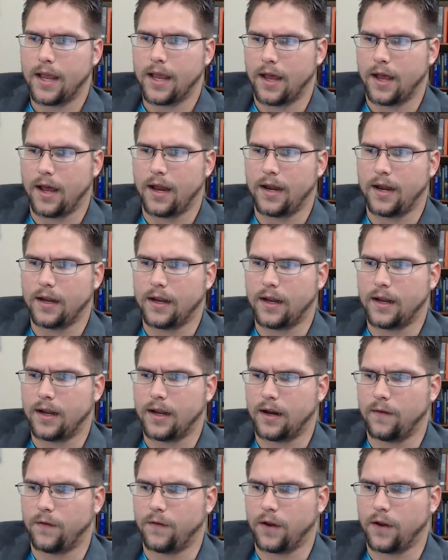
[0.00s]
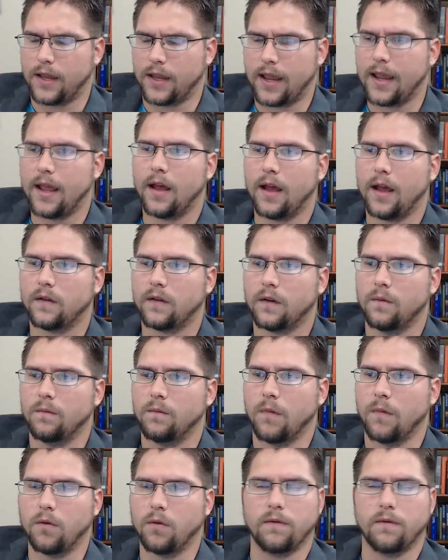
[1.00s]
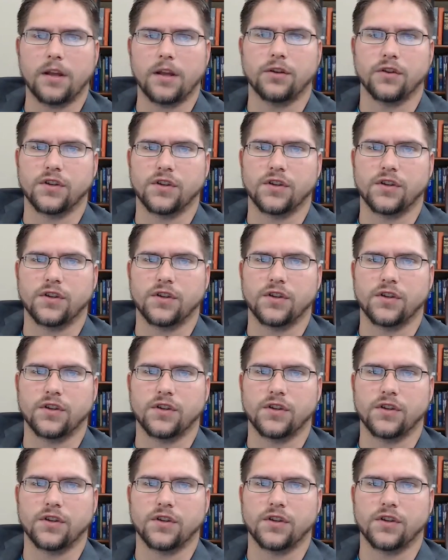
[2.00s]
And if you can't motivate